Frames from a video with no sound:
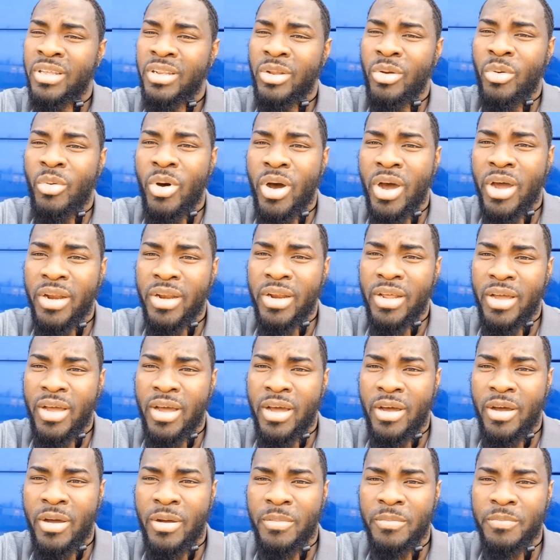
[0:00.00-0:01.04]
the one
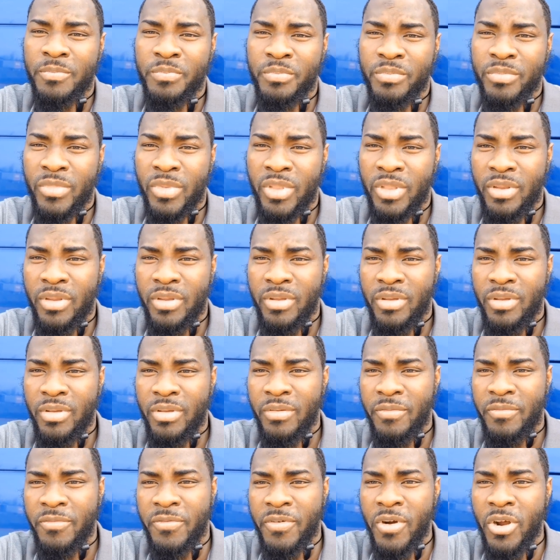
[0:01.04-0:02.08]

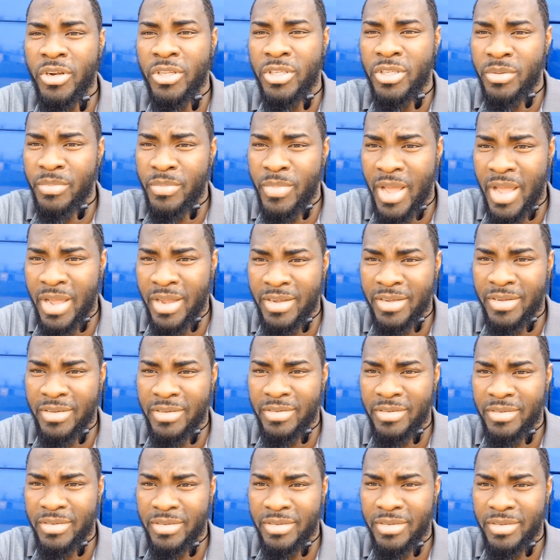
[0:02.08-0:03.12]
um, front back,
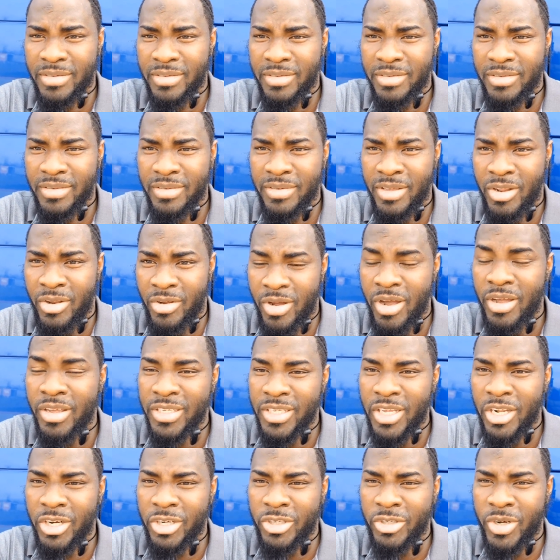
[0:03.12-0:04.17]
you know,
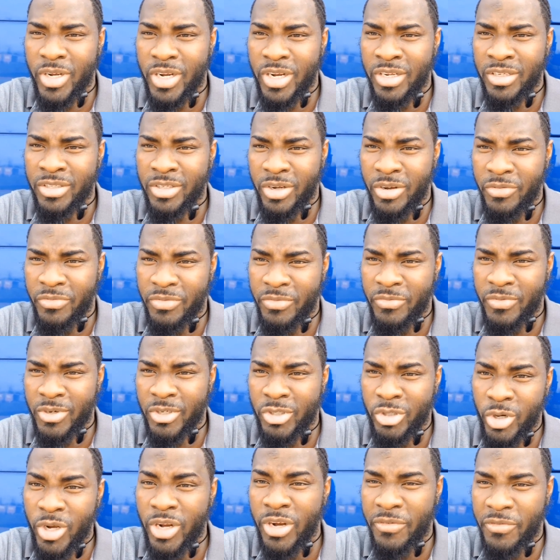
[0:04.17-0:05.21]
is on the trailer. So the,
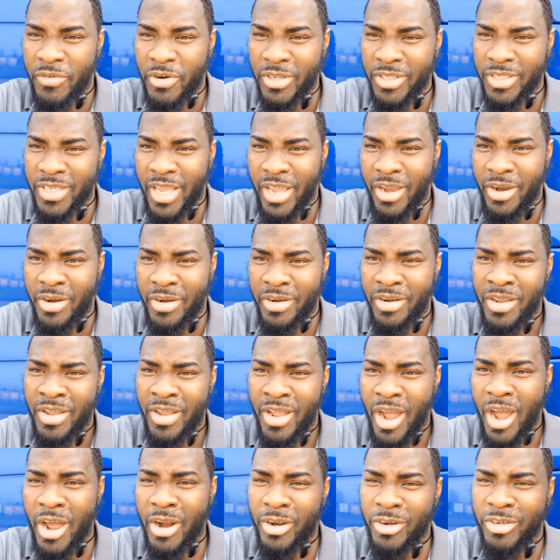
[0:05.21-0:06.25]
the trailer front tire
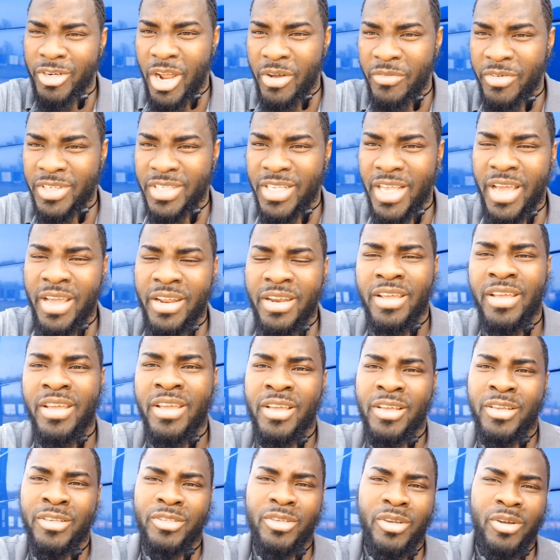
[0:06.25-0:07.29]
on the driver's side.
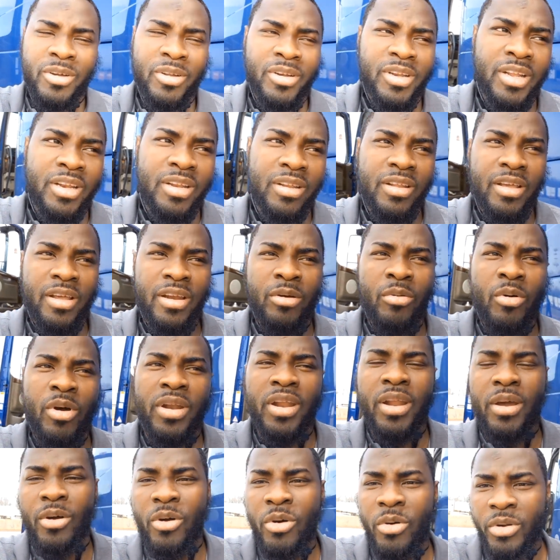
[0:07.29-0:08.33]
So the, the, other
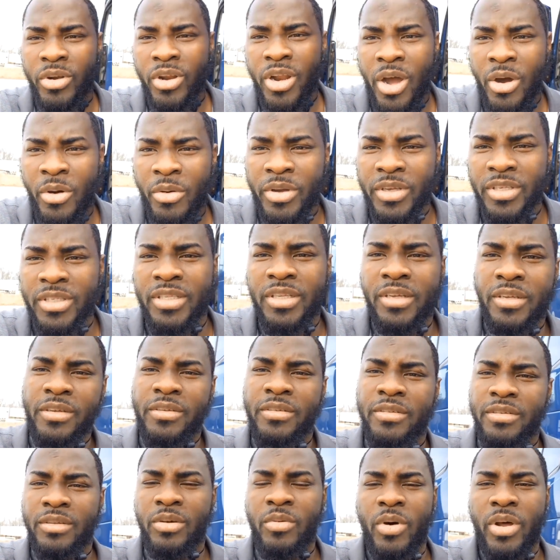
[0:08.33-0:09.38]
one let go now is
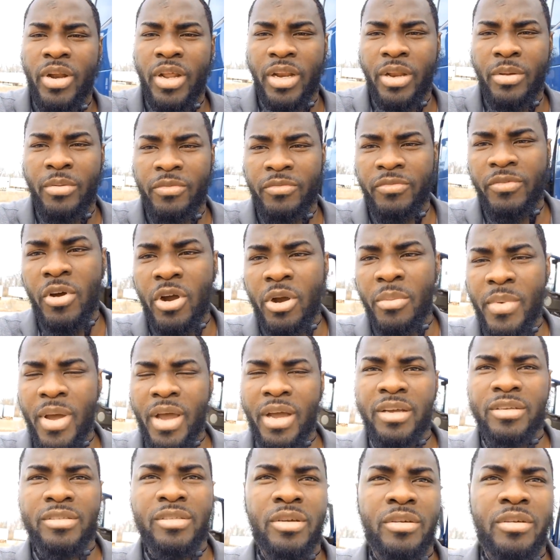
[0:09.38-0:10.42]
the, the one at the far
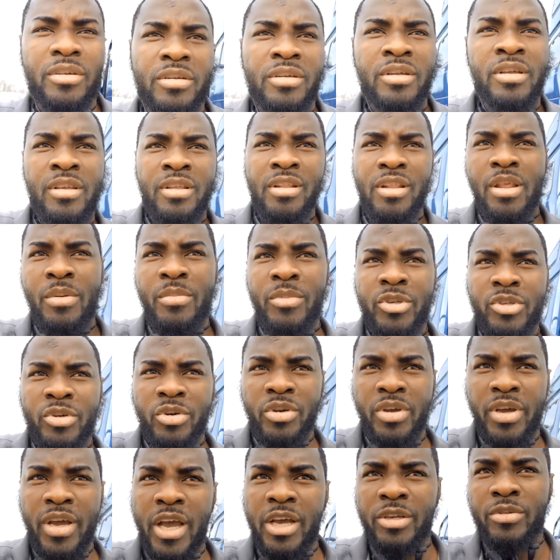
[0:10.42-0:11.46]
back. So let me show
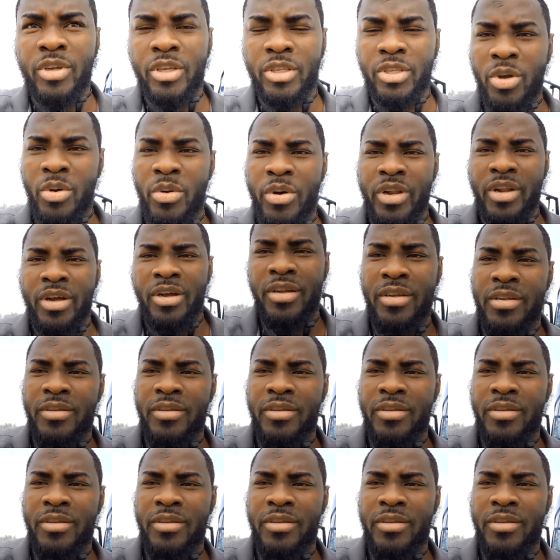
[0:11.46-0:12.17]
you guys what's going on.